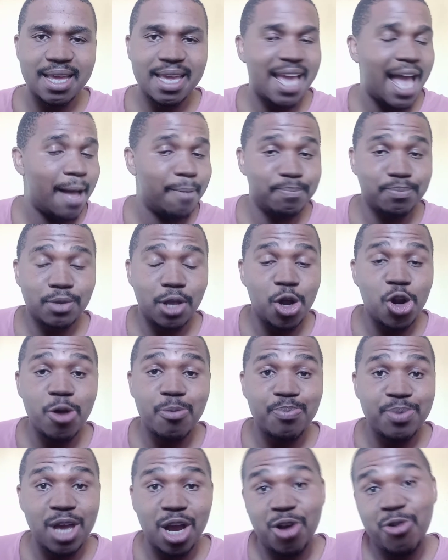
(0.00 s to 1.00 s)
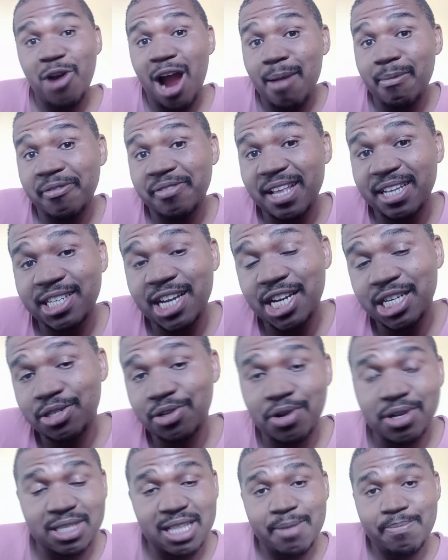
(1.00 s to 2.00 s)
yeah, it would be a crime if they
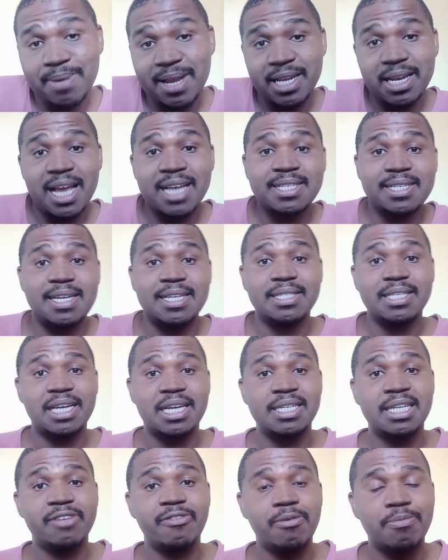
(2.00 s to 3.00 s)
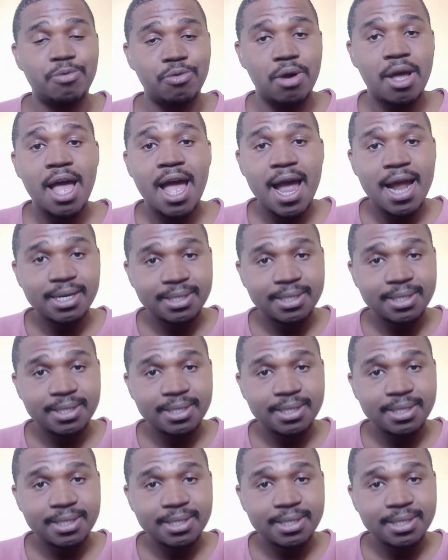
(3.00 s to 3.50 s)
changed, because they played excellent against Liverpool.